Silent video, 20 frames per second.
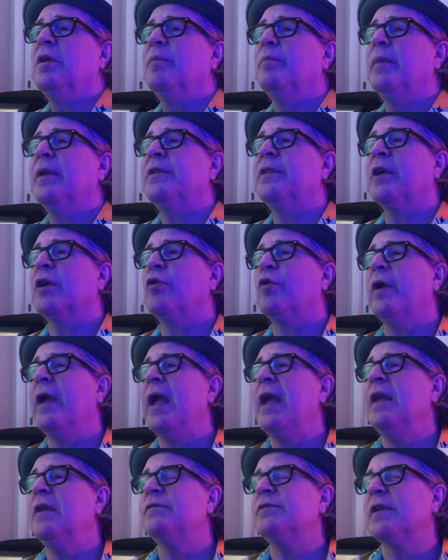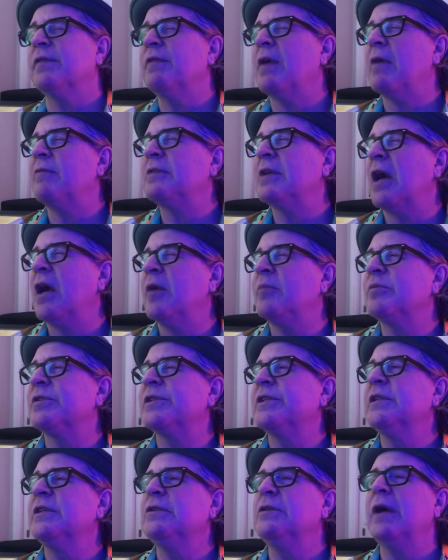But the creatives of that time
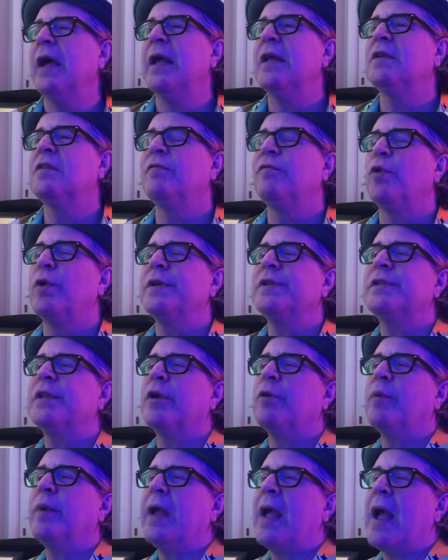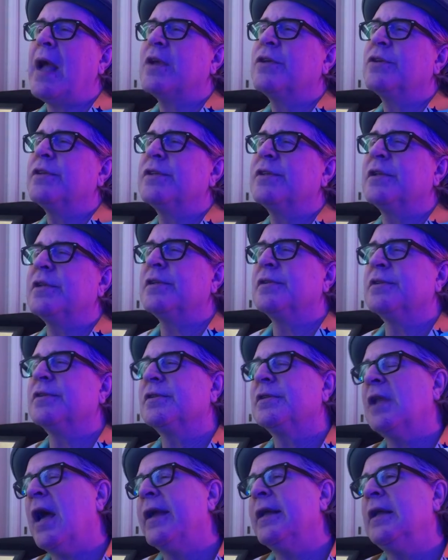still had to voice their reactions in
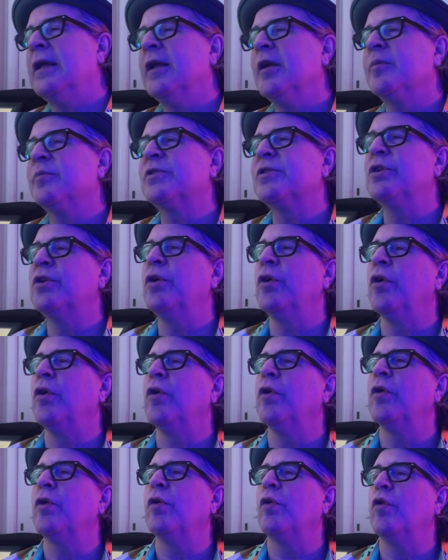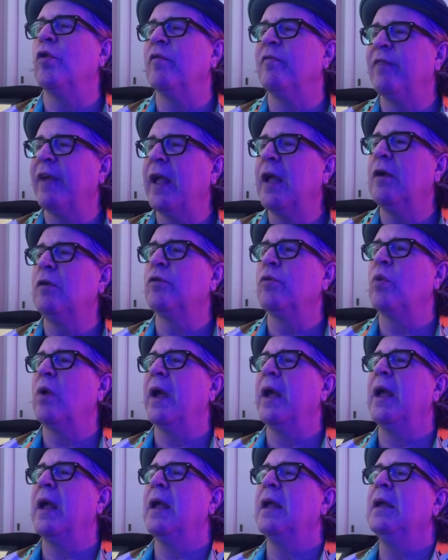slightly obscured or veiled
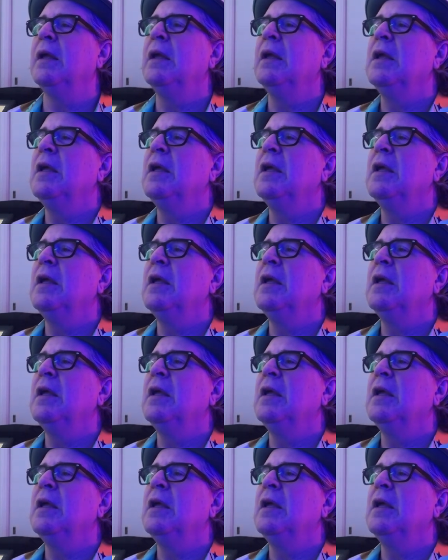way,